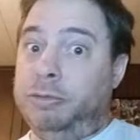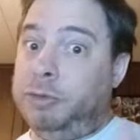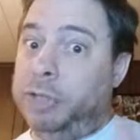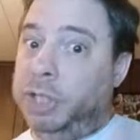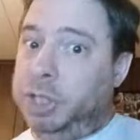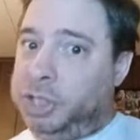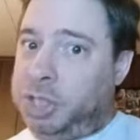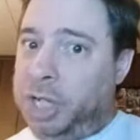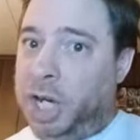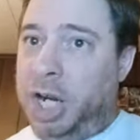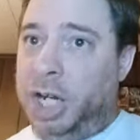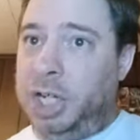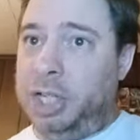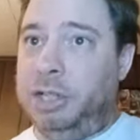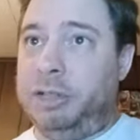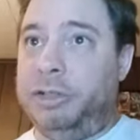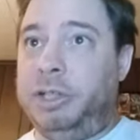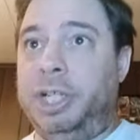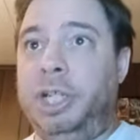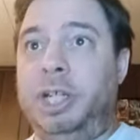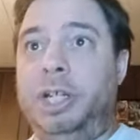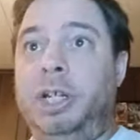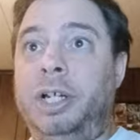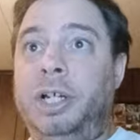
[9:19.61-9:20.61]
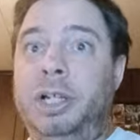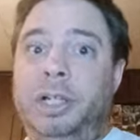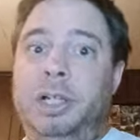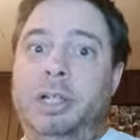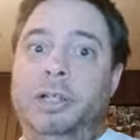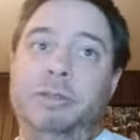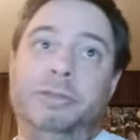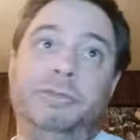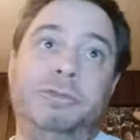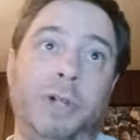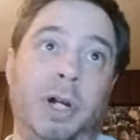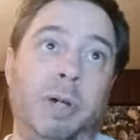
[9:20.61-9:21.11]
retiring
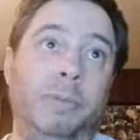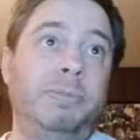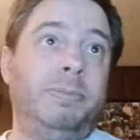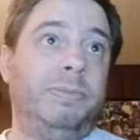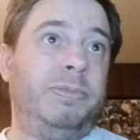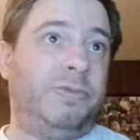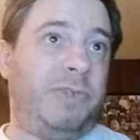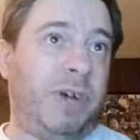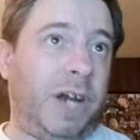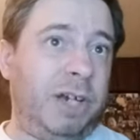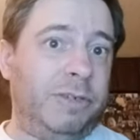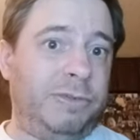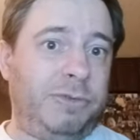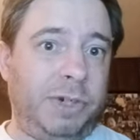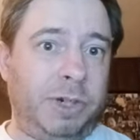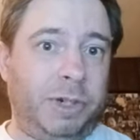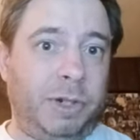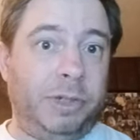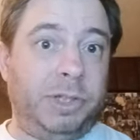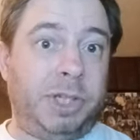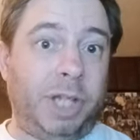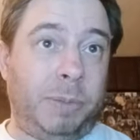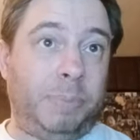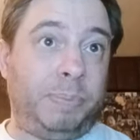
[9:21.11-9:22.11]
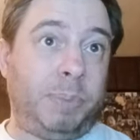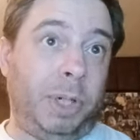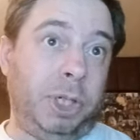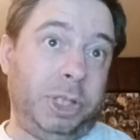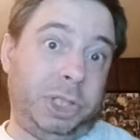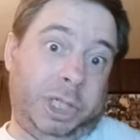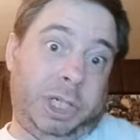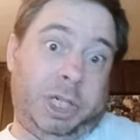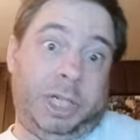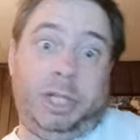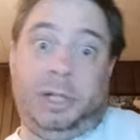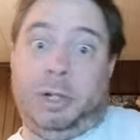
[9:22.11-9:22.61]
from Five Finger Death
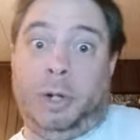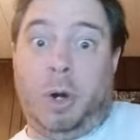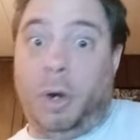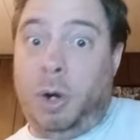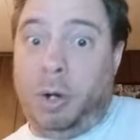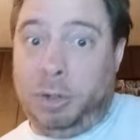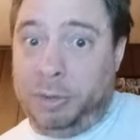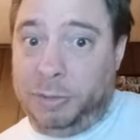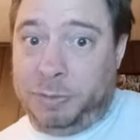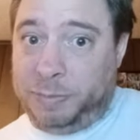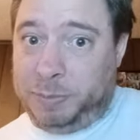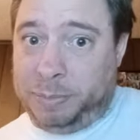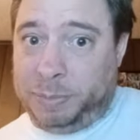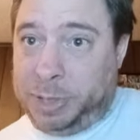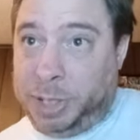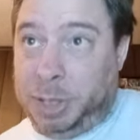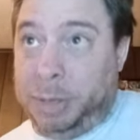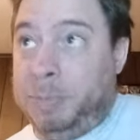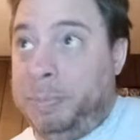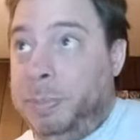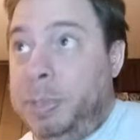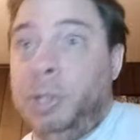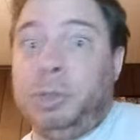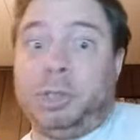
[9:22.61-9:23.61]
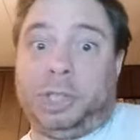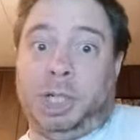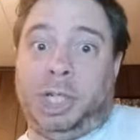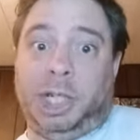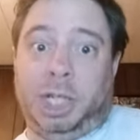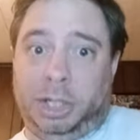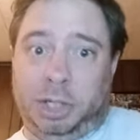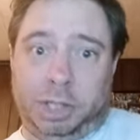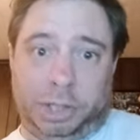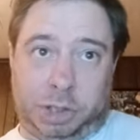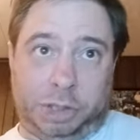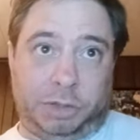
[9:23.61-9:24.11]
Punch and all of the music
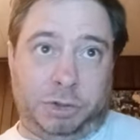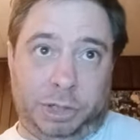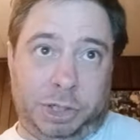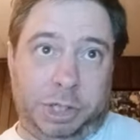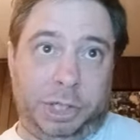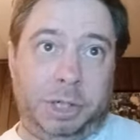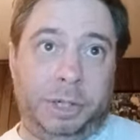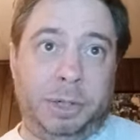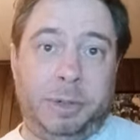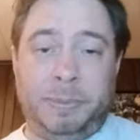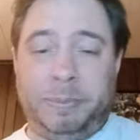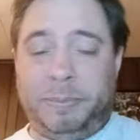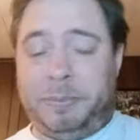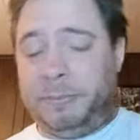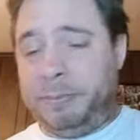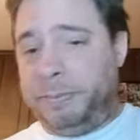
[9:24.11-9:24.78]
industry